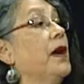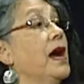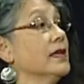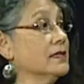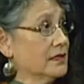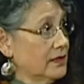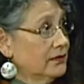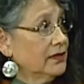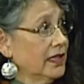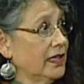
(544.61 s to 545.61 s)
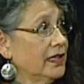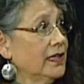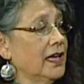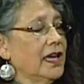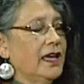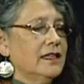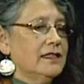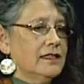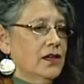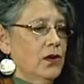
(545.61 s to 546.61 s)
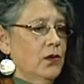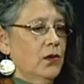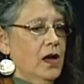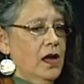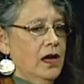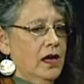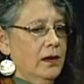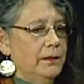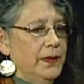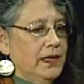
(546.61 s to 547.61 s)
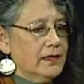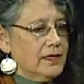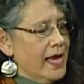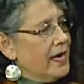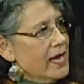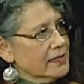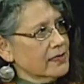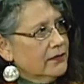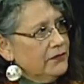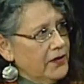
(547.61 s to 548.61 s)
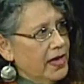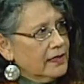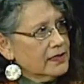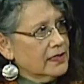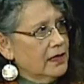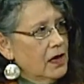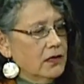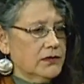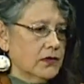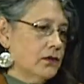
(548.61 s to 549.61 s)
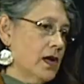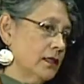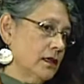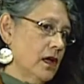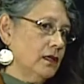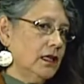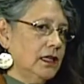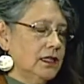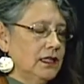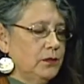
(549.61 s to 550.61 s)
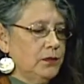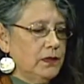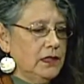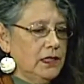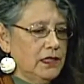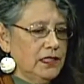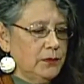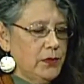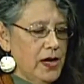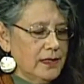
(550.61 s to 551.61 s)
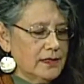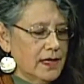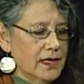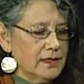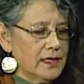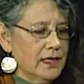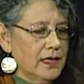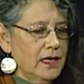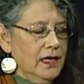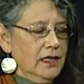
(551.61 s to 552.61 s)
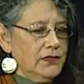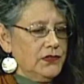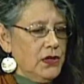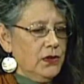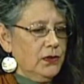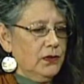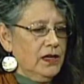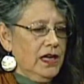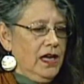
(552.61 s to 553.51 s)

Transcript: positively. So, um, because that has an effect also on, on the healing, healing process. So